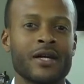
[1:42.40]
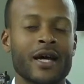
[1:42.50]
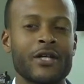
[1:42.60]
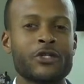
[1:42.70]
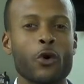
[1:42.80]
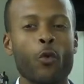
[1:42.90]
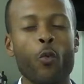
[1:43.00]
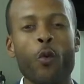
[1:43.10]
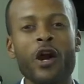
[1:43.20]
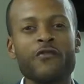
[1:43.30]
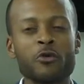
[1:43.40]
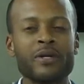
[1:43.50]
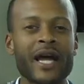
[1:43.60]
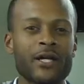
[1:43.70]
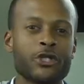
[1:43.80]
And so what if you
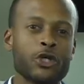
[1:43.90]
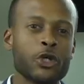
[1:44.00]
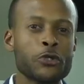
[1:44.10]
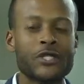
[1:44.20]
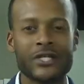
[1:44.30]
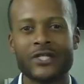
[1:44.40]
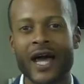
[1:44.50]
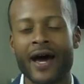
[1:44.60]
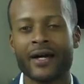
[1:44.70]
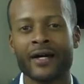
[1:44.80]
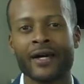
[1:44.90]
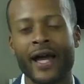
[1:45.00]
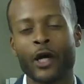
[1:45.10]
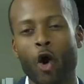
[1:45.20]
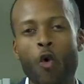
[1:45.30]
began to use this data
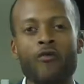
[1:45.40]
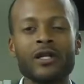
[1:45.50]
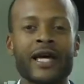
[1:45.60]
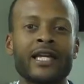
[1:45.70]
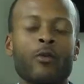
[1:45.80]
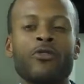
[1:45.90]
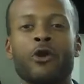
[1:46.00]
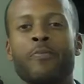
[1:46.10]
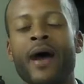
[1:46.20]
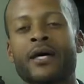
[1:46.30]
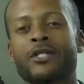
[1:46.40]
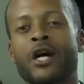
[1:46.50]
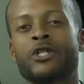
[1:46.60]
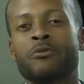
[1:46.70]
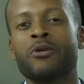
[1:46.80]
and overlaid it with your past
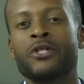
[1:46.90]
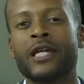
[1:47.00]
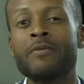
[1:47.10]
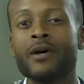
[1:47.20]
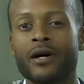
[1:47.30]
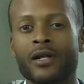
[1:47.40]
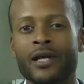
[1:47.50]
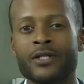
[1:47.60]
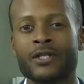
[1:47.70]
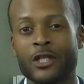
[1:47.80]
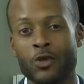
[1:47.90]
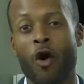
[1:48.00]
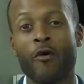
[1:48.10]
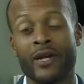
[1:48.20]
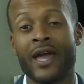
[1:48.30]
customers' email list that you
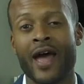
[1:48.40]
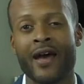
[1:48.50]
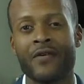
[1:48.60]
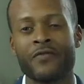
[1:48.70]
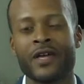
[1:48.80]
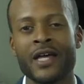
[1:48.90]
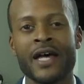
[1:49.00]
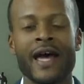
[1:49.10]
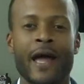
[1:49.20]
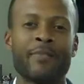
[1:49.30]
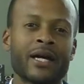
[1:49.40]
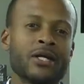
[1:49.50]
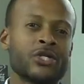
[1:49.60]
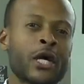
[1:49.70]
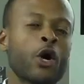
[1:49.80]
already have and begin
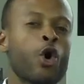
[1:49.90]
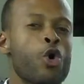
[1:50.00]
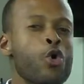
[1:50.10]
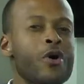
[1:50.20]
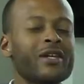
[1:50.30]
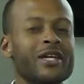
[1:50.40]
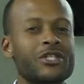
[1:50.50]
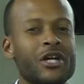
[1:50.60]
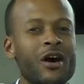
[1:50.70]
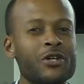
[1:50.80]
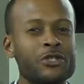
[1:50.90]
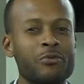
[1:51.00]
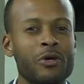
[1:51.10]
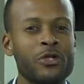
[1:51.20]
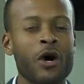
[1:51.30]
to say, who in these
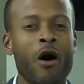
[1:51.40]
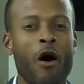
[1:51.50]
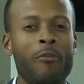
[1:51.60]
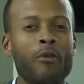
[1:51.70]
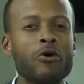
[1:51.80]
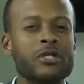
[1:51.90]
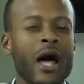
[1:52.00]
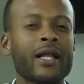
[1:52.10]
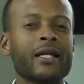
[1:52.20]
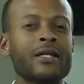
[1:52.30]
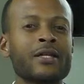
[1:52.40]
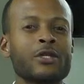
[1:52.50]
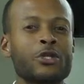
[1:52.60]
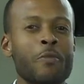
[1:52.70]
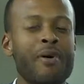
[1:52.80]
customers are most likely
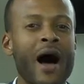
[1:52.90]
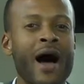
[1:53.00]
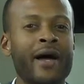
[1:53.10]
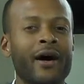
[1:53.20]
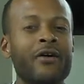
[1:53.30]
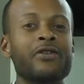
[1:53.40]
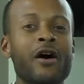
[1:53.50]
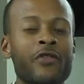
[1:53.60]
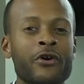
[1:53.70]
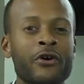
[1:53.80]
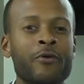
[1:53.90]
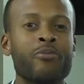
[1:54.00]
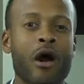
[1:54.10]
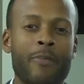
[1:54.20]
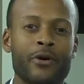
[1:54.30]
to buy another
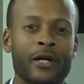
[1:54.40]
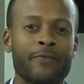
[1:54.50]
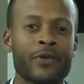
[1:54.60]
property?